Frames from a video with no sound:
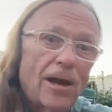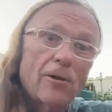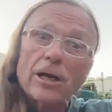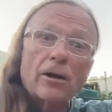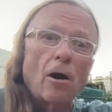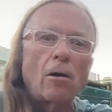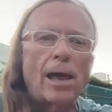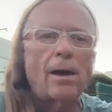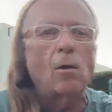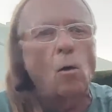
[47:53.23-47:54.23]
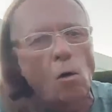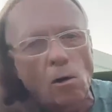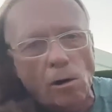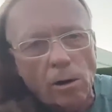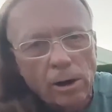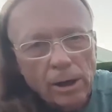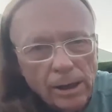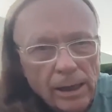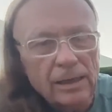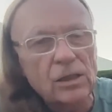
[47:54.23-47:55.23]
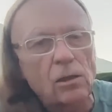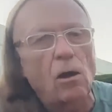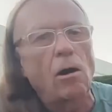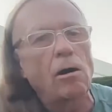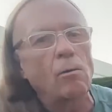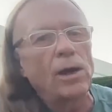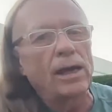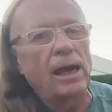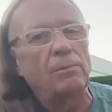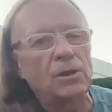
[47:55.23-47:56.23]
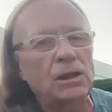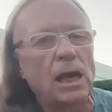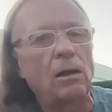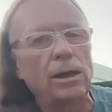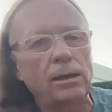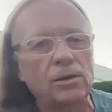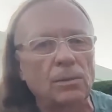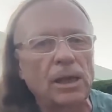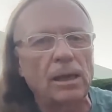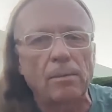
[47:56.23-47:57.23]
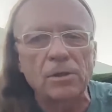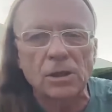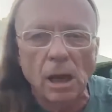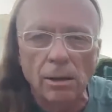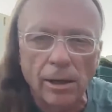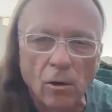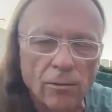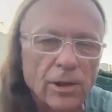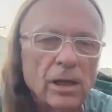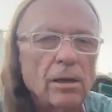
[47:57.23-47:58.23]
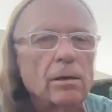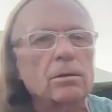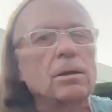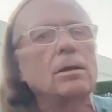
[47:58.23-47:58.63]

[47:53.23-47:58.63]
it all out. Or it's a car we kept selling. Somebody kept selling over the years,